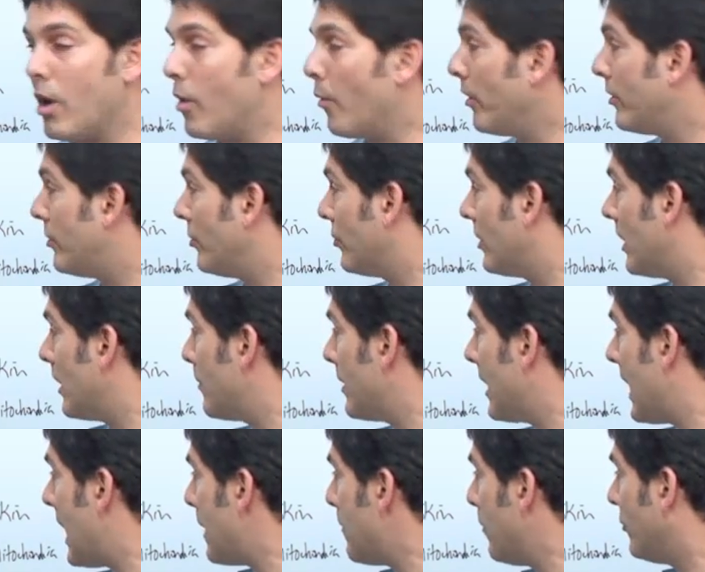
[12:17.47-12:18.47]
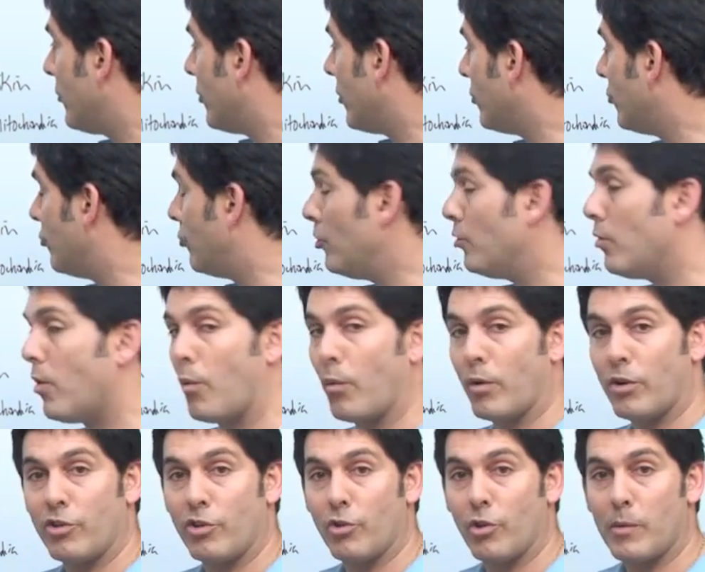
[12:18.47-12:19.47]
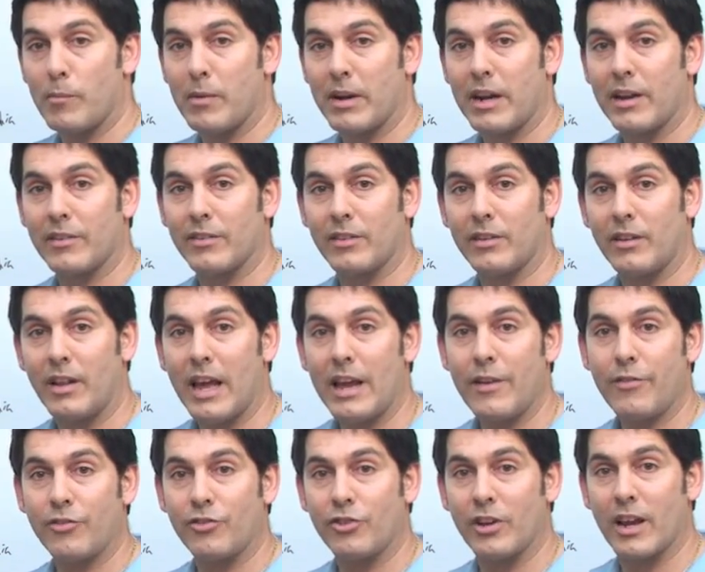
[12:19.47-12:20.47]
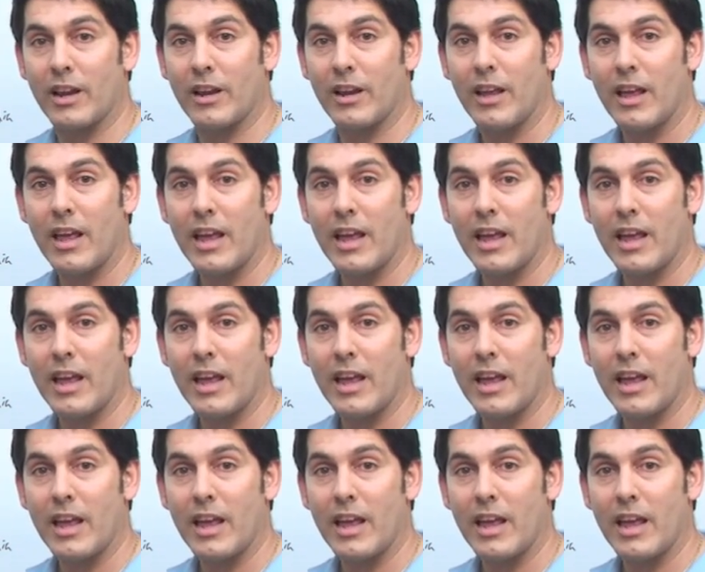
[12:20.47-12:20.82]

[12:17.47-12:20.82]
which is going to be able to do what we're doing, because LifeGen,